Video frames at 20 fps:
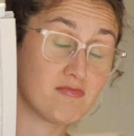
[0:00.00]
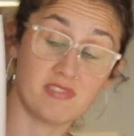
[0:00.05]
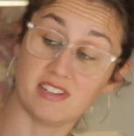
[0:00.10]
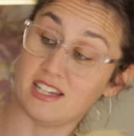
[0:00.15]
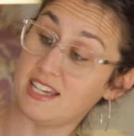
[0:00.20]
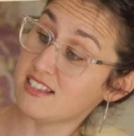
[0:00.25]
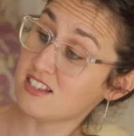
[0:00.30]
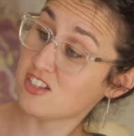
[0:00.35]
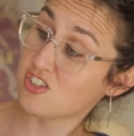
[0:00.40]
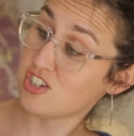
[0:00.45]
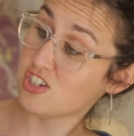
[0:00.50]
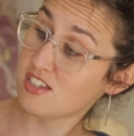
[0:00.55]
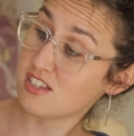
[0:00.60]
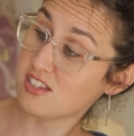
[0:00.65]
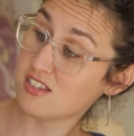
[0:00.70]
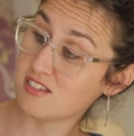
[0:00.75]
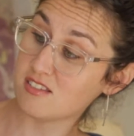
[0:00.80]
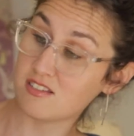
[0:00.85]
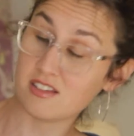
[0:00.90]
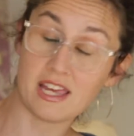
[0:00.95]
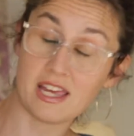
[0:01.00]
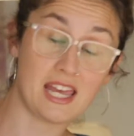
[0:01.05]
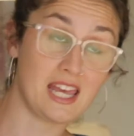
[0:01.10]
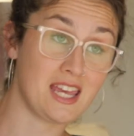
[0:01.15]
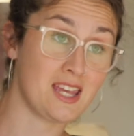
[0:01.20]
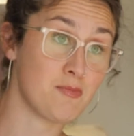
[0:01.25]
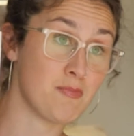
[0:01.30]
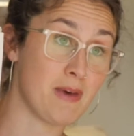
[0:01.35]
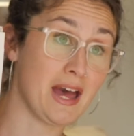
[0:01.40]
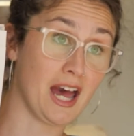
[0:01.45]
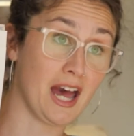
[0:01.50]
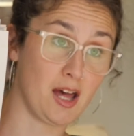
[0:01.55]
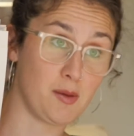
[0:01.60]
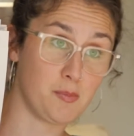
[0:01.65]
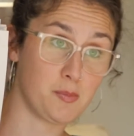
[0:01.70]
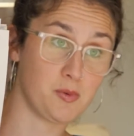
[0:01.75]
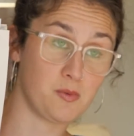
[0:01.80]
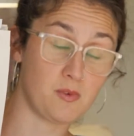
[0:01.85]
It's just a map,